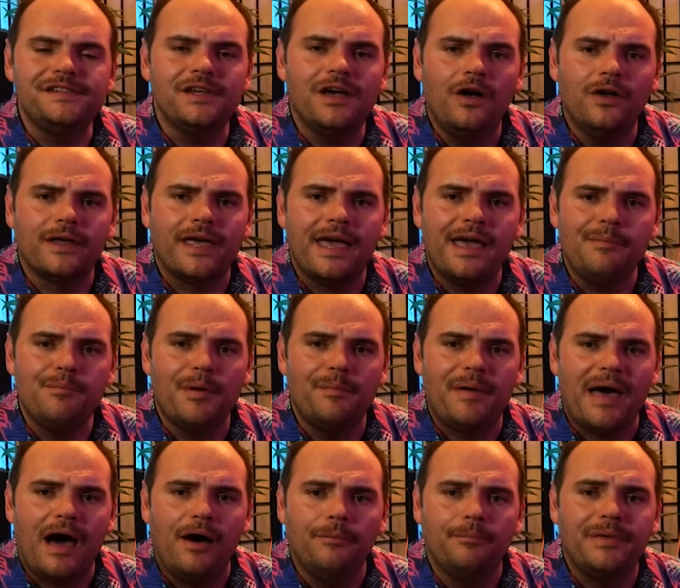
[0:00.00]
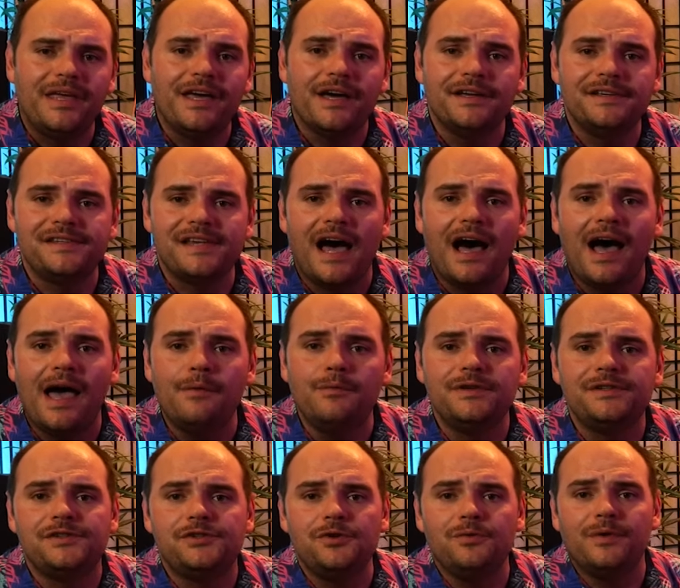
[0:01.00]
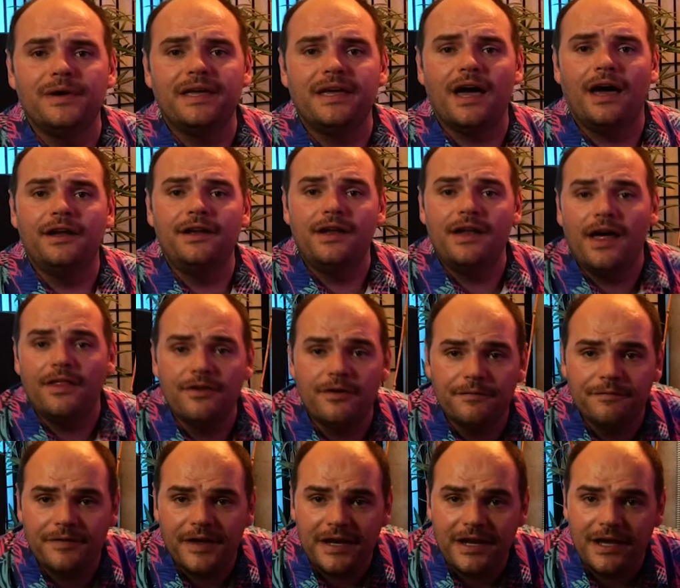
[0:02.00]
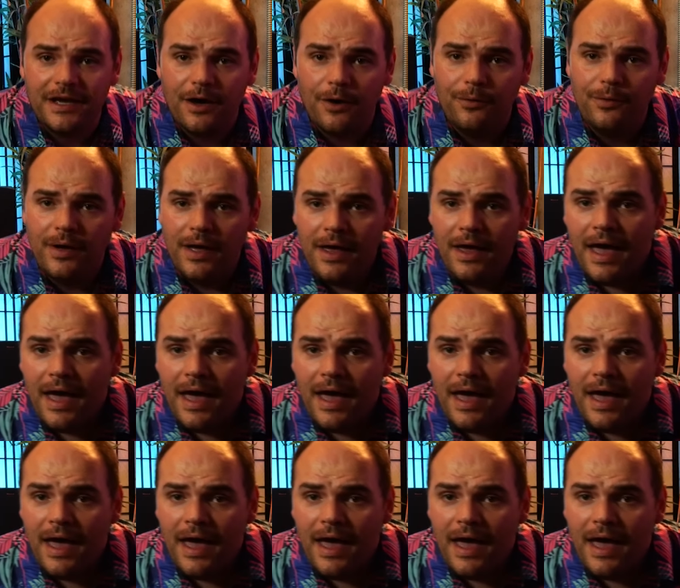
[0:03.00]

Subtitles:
all came about because I was doing another video